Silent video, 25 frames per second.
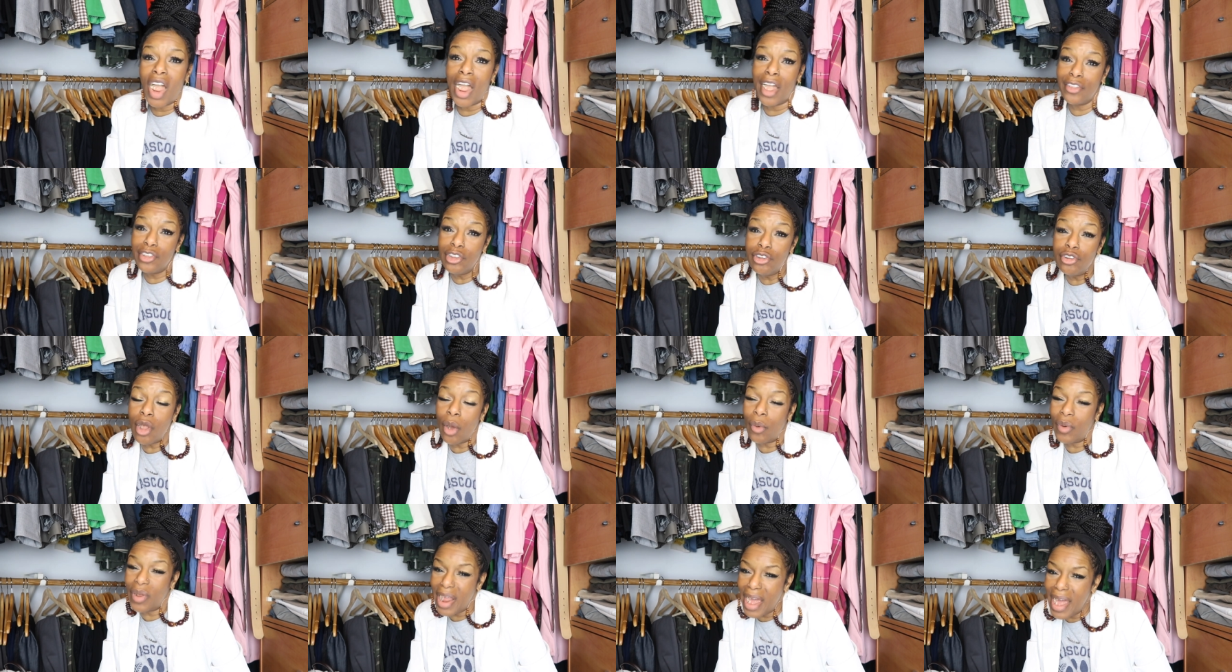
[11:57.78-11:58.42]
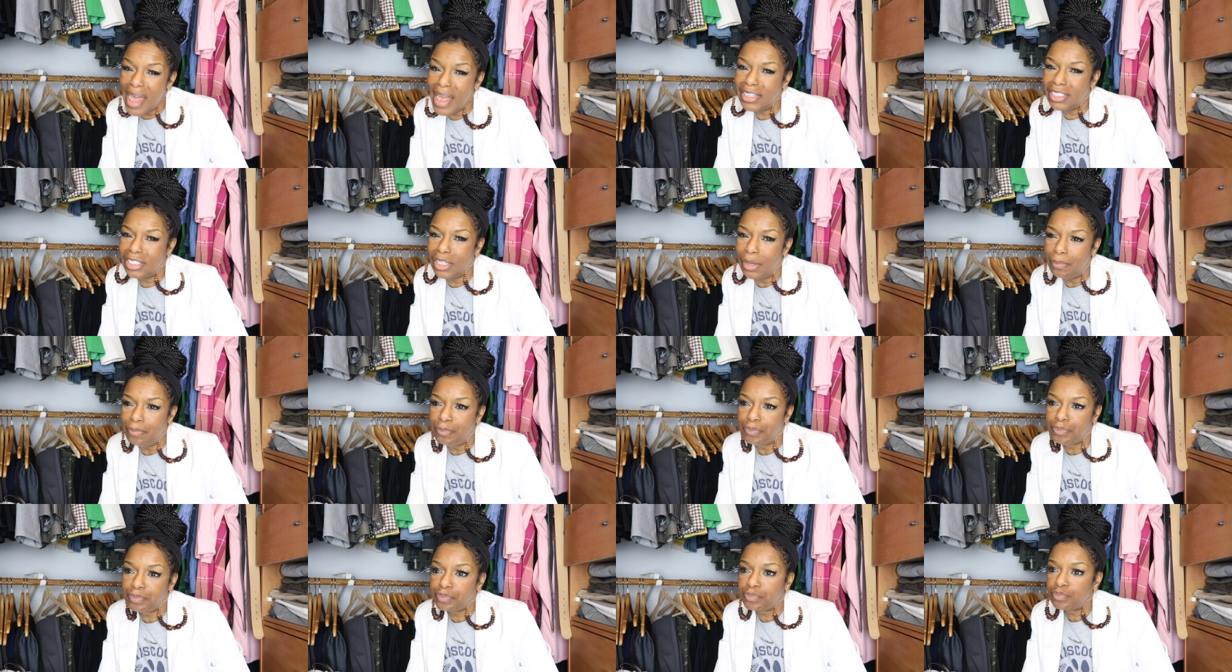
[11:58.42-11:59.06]
And you know what I asked
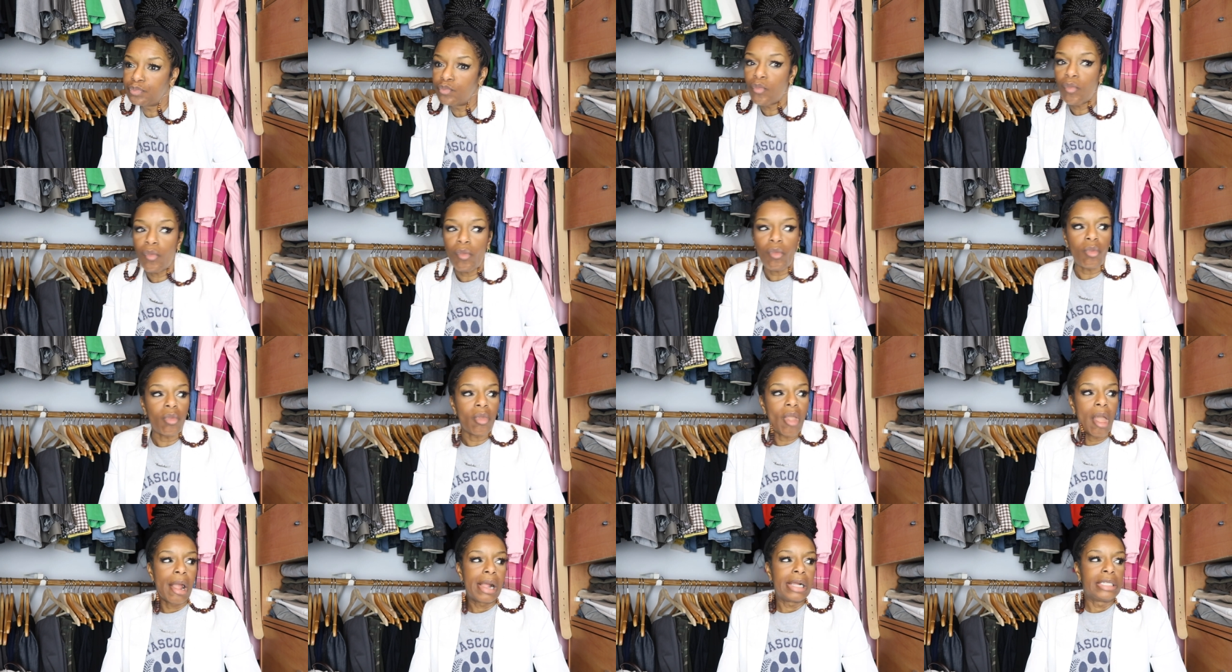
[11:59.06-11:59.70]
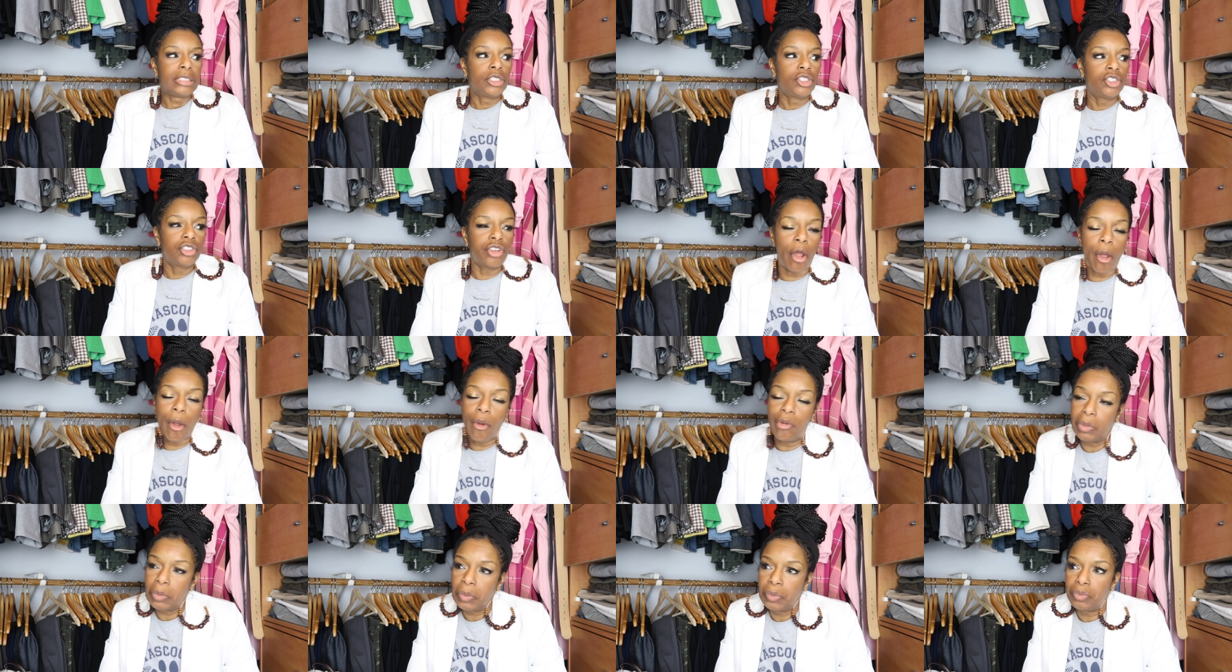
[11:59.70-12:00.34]
them?
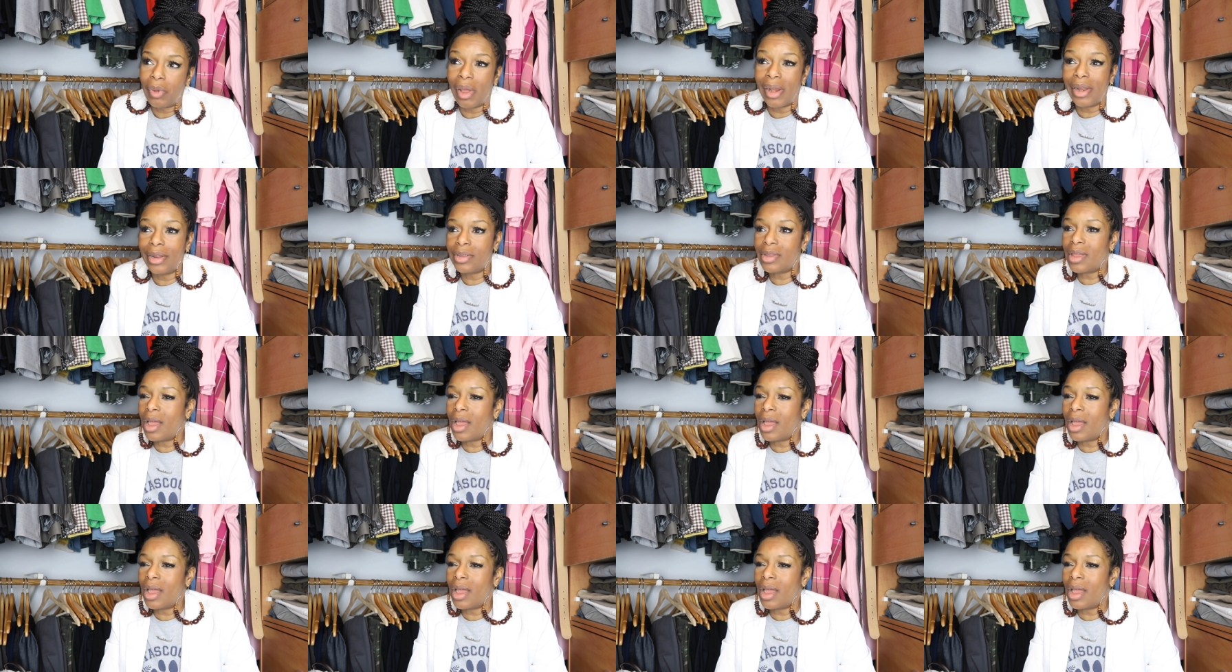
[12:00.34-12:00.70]
So by the